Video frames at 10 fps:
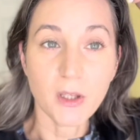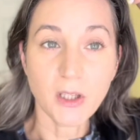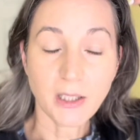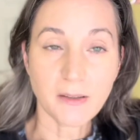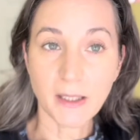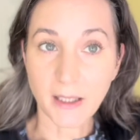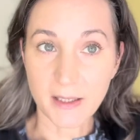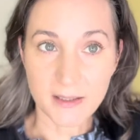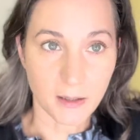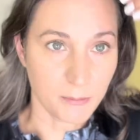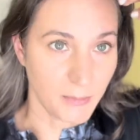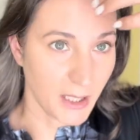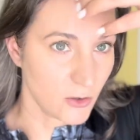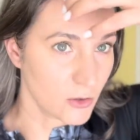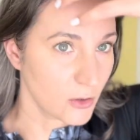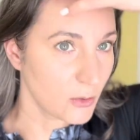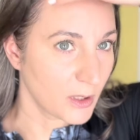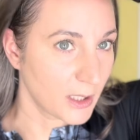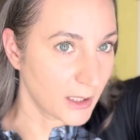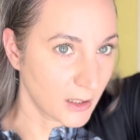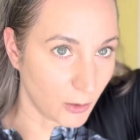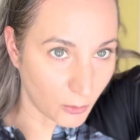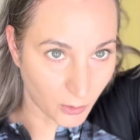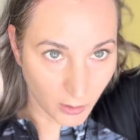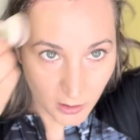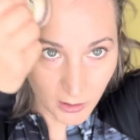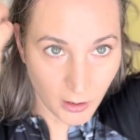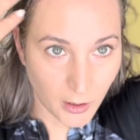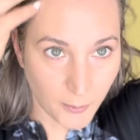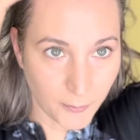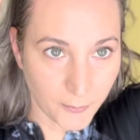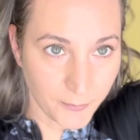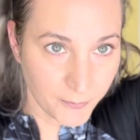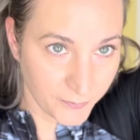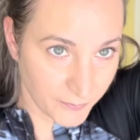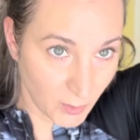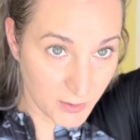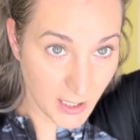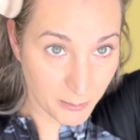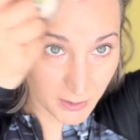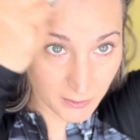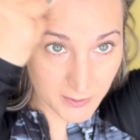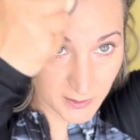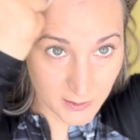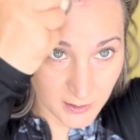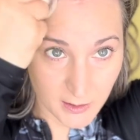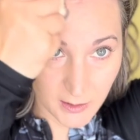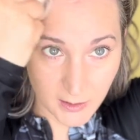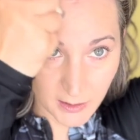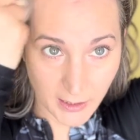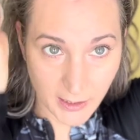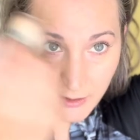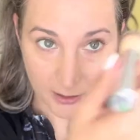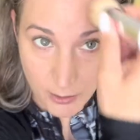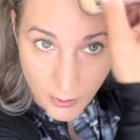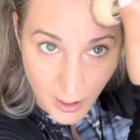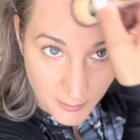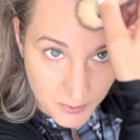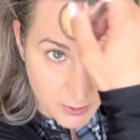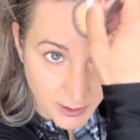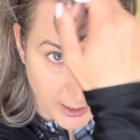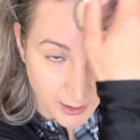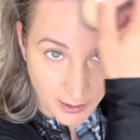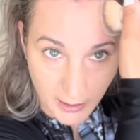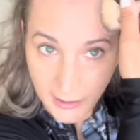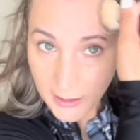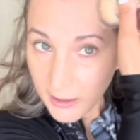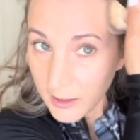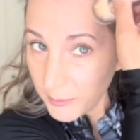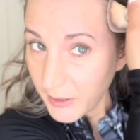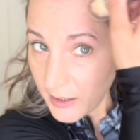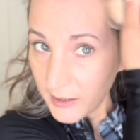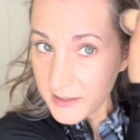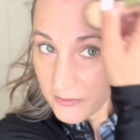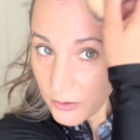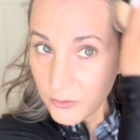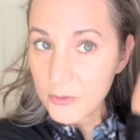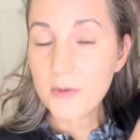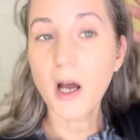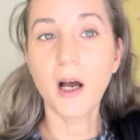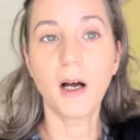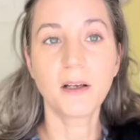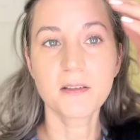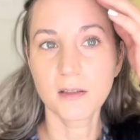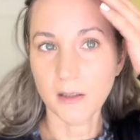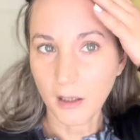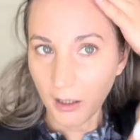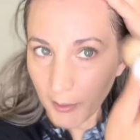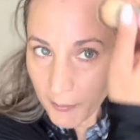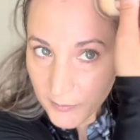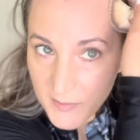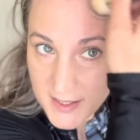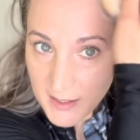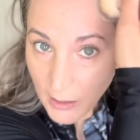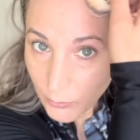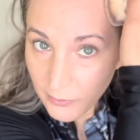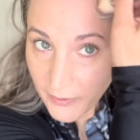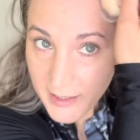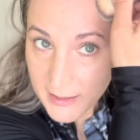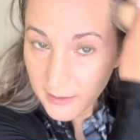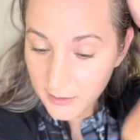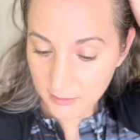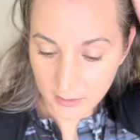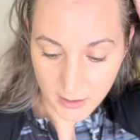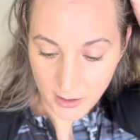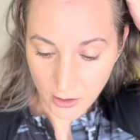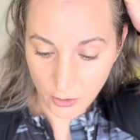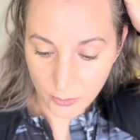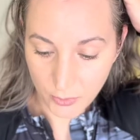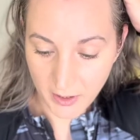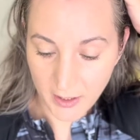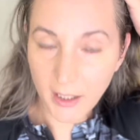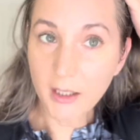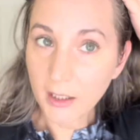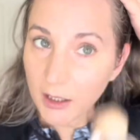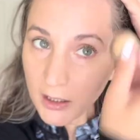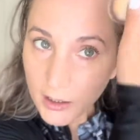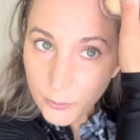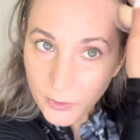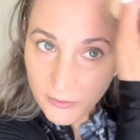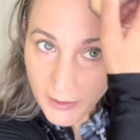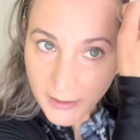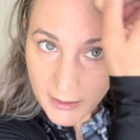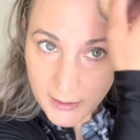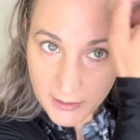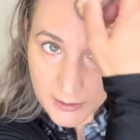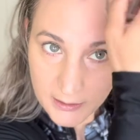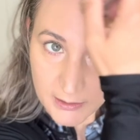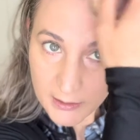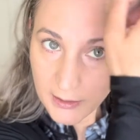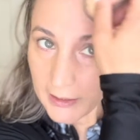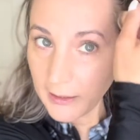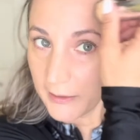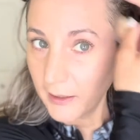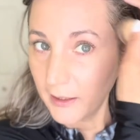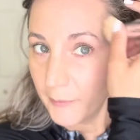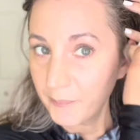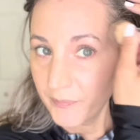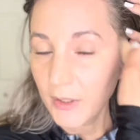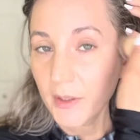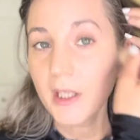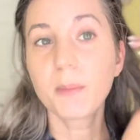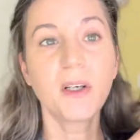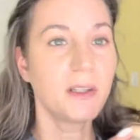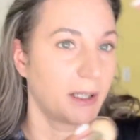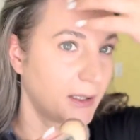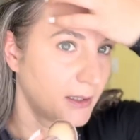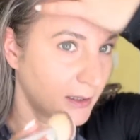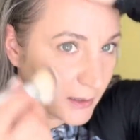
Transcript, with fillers: Another thing is, make sure you get your temples, like go up to the hairline, because if you do not, sun will find it. You don't put it there, it will find it, and you get a burn there,